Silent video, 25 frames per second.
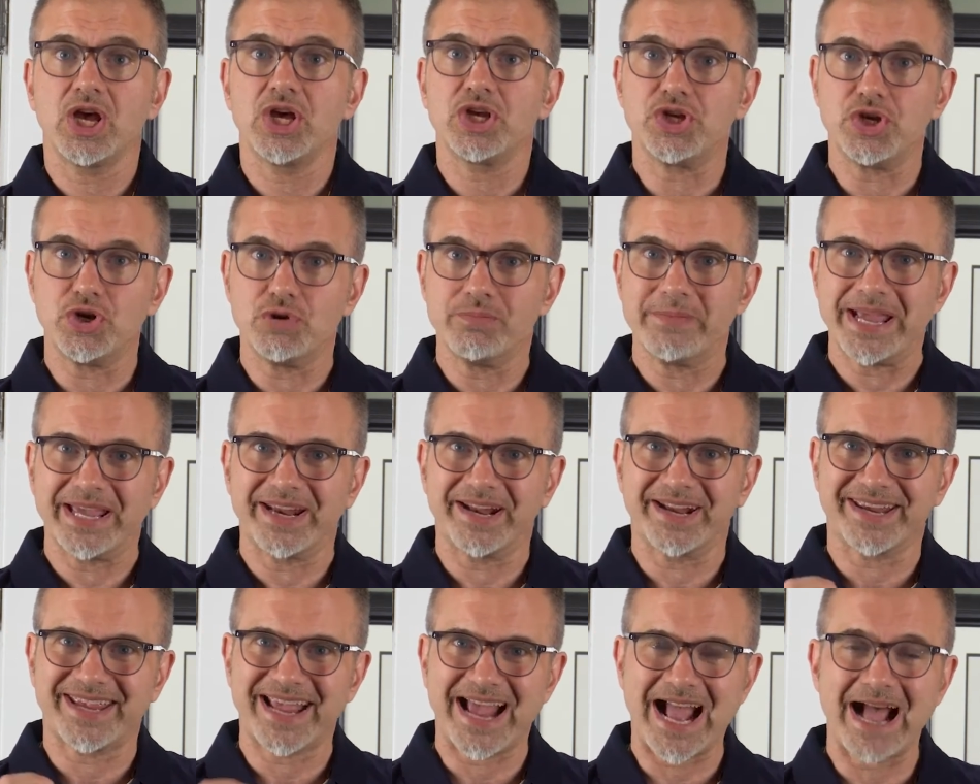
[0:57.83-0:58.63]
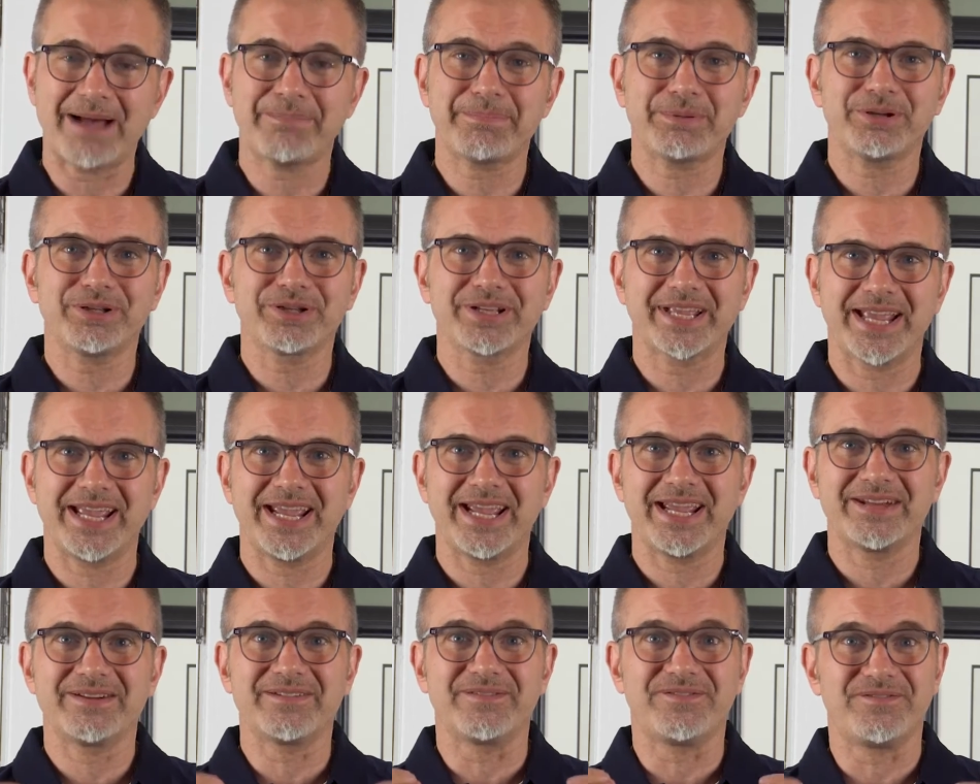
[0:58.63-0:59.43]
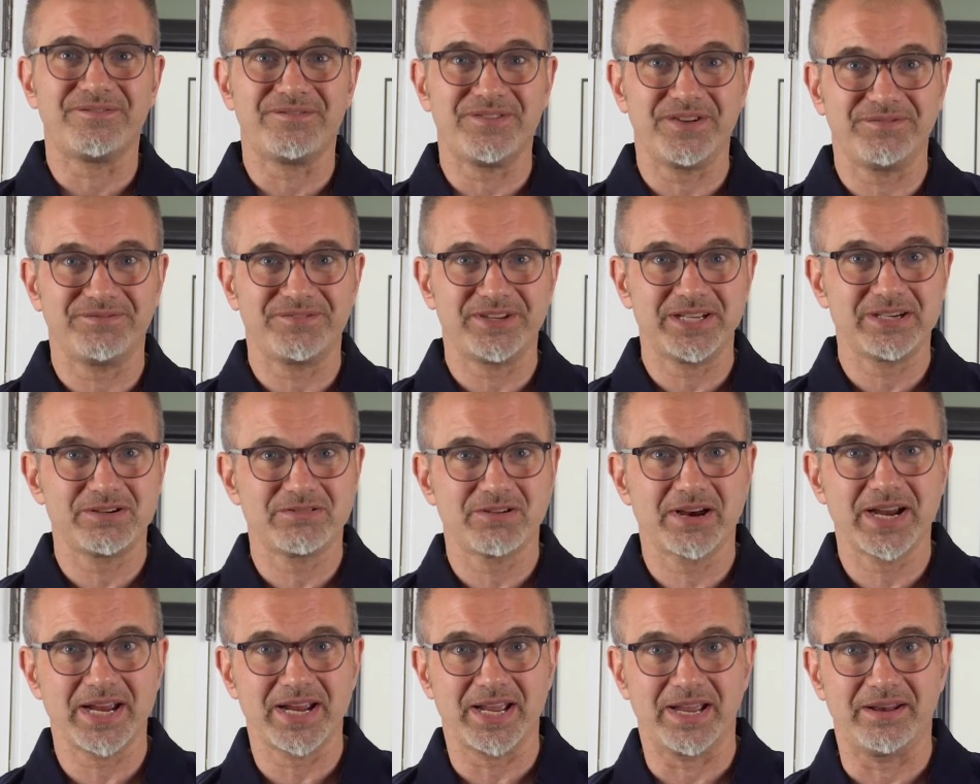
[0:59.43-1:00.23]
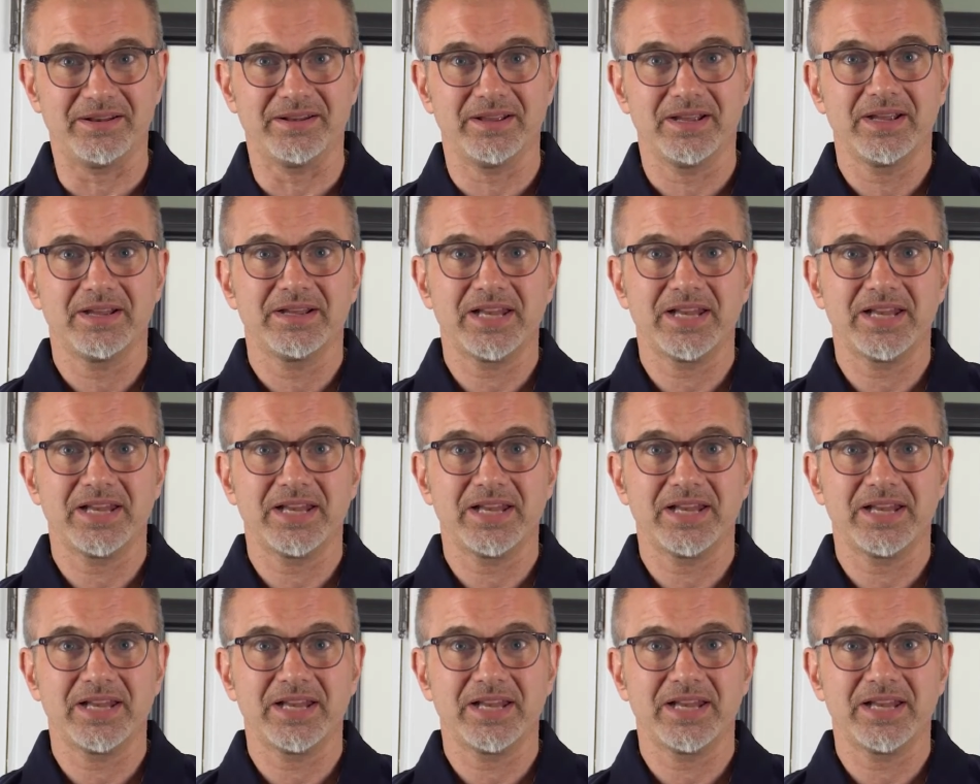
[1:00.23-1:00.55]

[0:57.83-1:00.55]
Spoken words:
you made a capital gain of 50 grand.